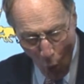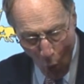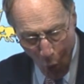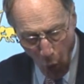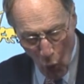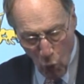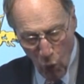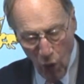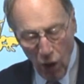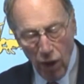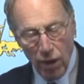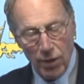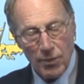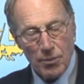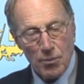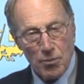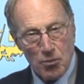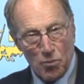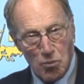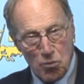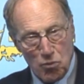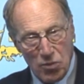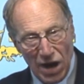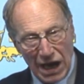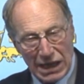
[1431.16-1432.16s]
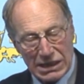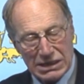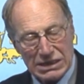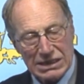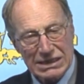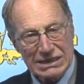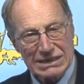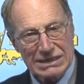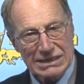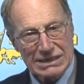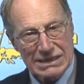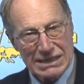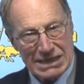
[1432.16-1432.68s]
what
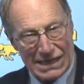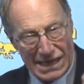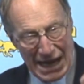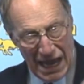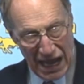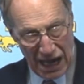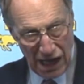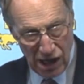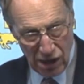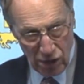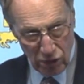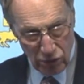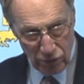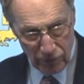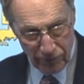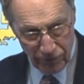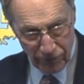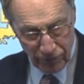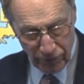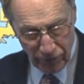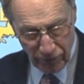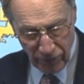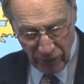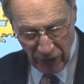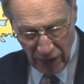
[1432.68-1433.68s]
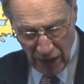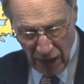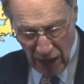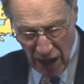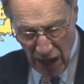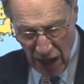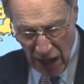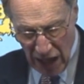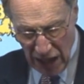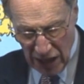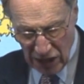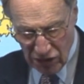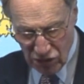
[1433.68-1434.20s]
matters now
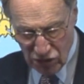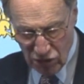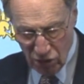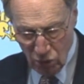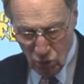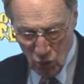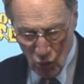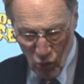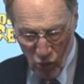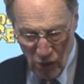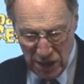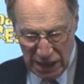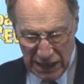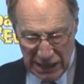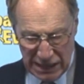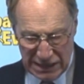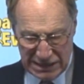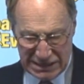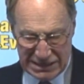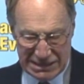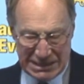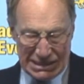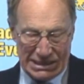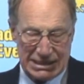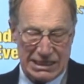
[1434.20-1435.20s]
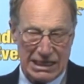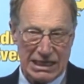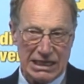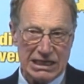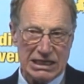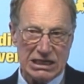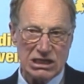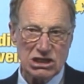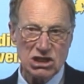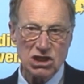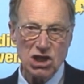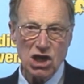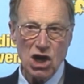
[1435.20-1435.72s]
is that we
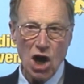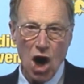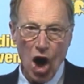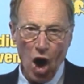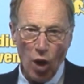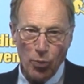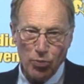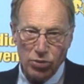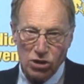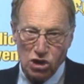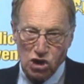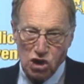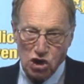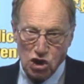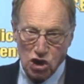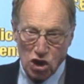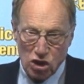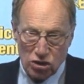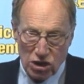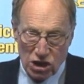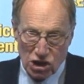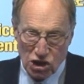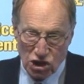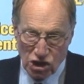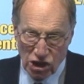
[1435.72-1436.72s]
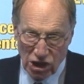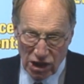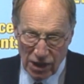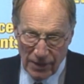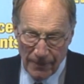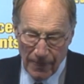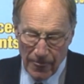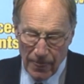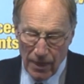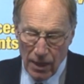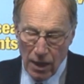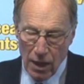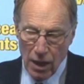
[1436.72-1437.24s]
seize the opportunity
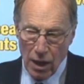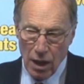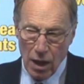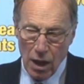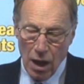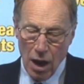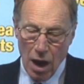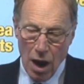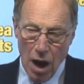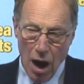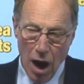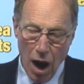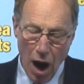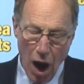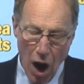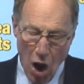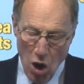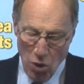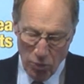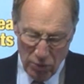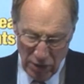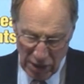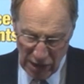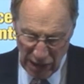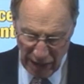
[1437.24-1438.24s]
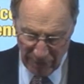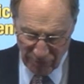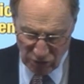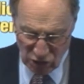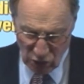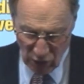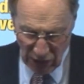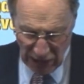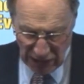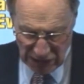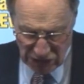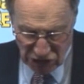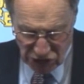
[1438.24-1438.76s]
opening up
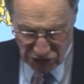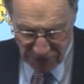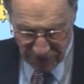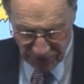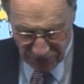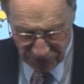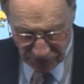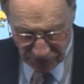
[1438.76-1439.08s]
to us.